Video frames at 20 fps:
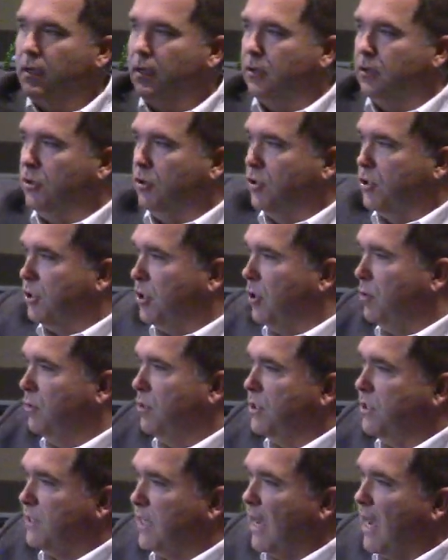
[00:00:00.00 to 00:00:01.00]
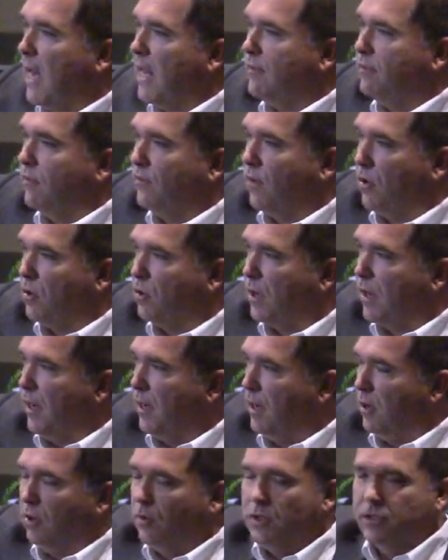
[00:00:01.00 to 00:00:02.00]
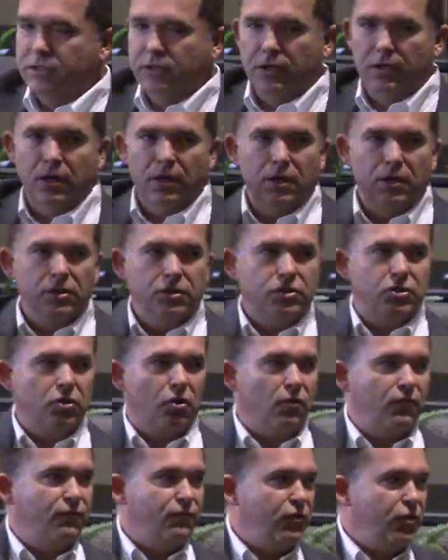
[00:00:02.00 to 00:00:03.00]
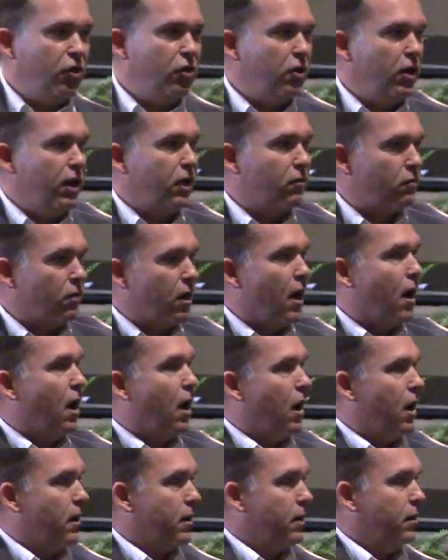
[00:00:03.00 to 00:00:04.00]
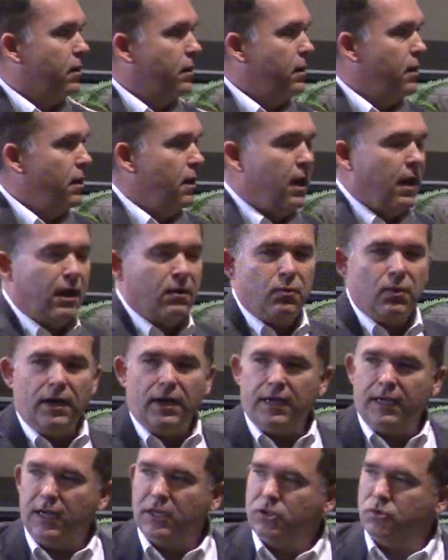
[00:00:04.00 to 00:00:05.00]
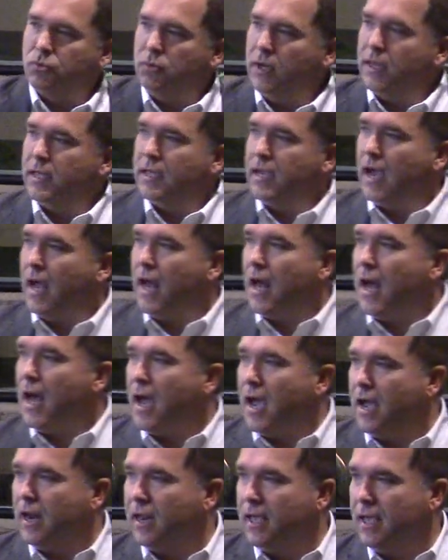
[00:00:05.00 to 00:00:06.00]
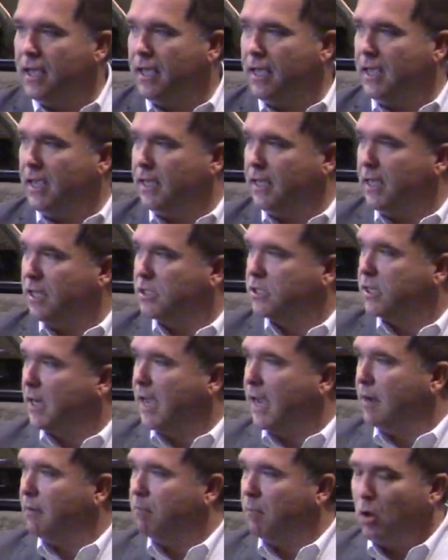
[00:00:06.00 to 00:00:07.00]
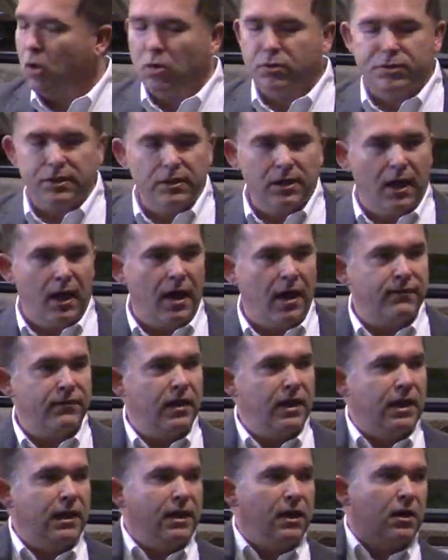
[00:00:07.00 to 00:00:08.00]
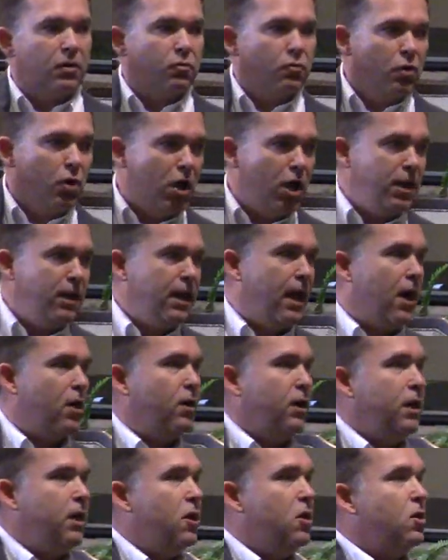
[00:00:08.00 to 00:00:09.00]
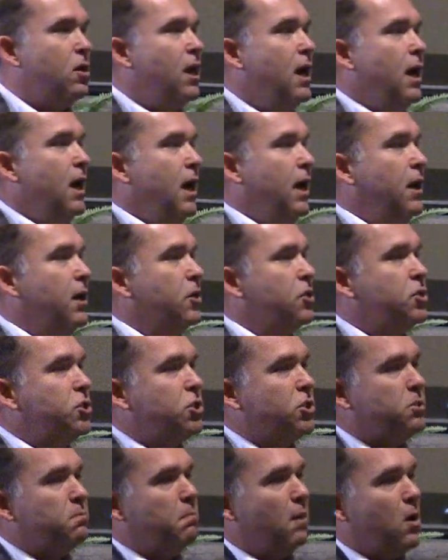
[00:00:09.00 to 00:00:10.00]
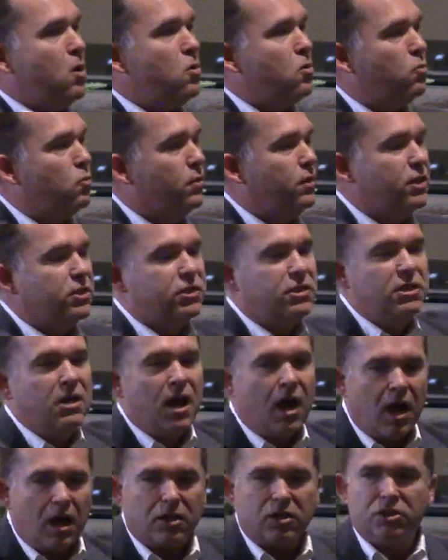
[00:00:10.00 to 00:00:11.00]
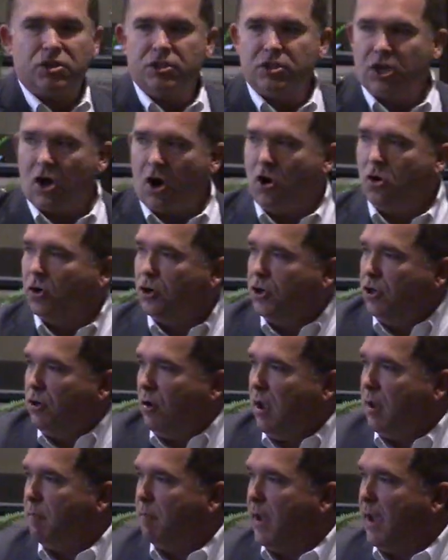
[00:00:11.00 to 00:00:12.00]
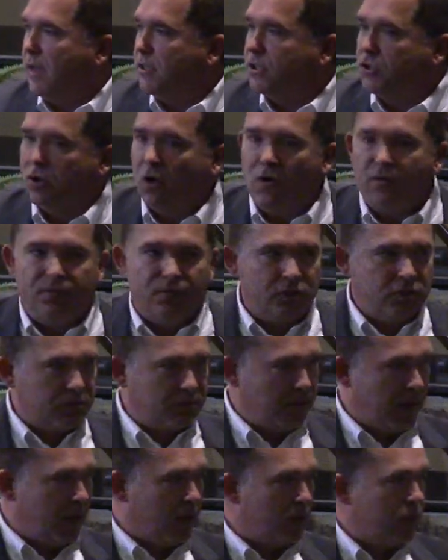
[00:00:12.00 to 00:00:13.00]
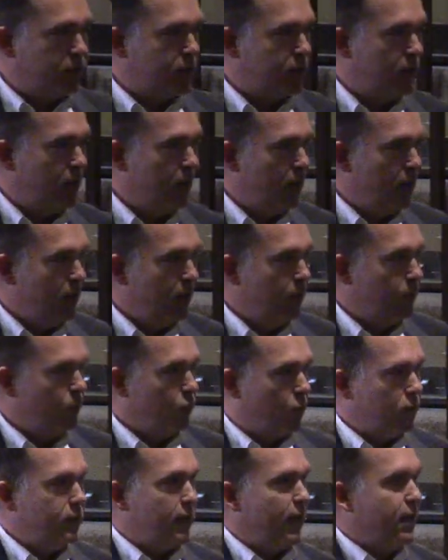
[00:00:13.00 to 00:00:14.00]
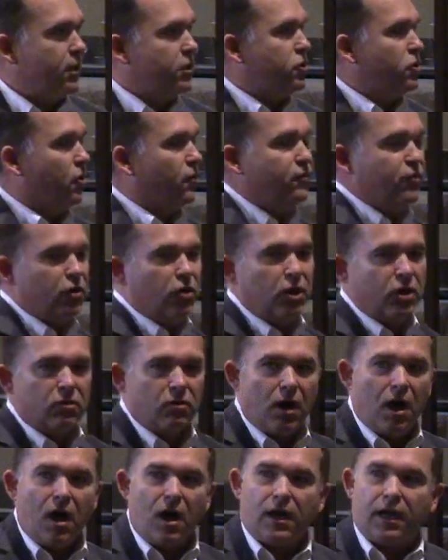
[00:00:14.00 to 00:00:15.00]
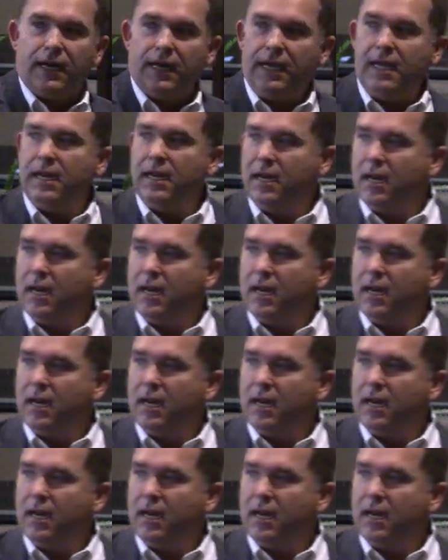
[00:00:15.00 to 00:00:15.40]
usually on the side of a volcano. It's a sulfuric rock. And when it gets really hot, it gets like molten lava, and it'll run downhill, and it'll smoke with this noxious odor. You know how bad sulfur smells? We'll take a sulfuric rock and heat it